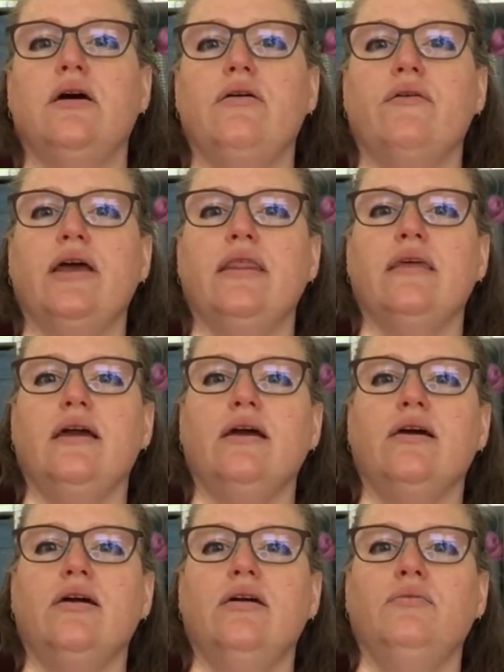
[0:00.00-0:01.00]
right
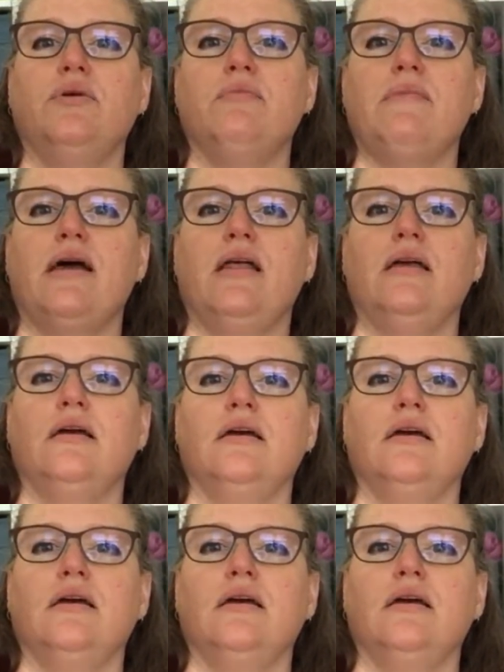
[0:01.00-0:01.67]
there where my